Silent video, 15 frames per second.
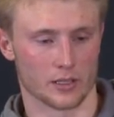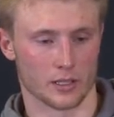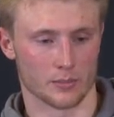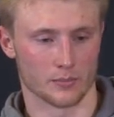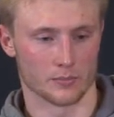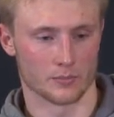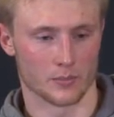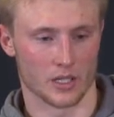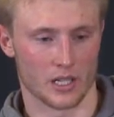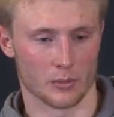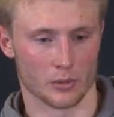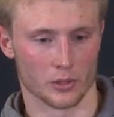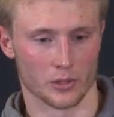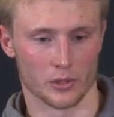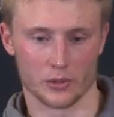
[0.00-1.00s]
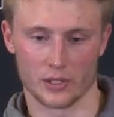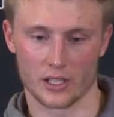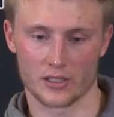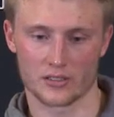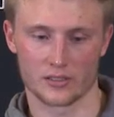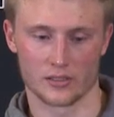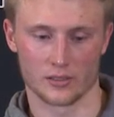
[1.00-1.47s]
I'm able to do
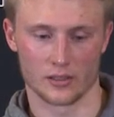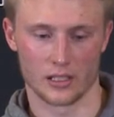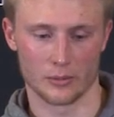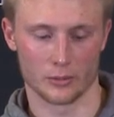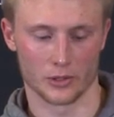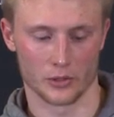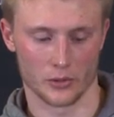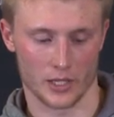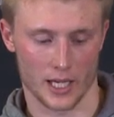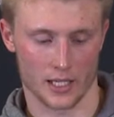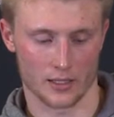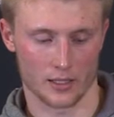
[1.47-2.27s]
this and able to do that,